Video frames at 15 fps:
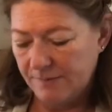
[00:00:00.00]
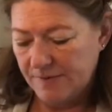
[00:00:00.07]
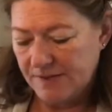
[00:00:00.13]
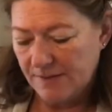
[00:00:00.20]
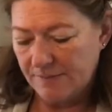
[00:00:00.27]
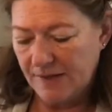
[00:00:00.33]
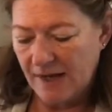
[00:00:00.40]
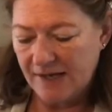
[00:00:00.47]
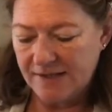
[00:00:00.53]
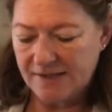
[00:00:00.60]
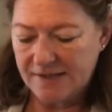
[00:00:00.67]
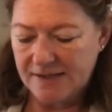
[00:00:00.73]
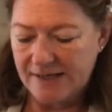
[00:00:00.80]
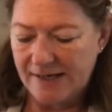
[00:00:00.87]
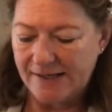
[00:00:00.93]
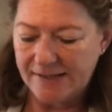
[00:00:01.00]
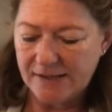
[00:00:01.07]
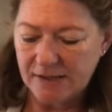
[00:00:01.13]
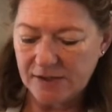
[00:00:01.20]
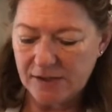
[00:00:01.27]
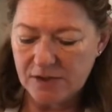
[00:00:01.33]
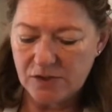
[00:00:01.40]
some nice
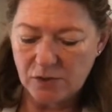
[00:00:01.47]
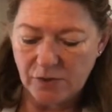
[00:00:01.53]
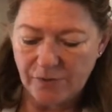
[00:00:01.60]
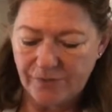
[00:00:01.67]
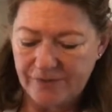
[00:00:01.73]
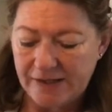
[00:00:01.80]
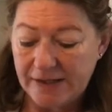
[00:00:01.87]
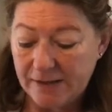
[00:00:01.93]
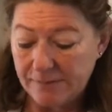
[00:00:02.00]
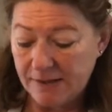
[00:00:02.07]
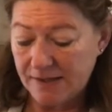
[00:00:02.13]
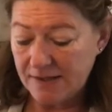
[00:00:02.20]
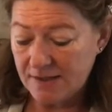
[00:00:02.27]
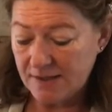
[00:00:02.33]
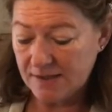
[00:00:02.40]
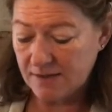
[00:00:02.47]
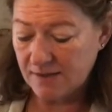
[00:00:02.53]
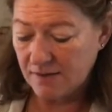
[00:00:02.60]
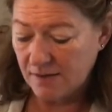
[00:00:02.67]
lentils or vegan mince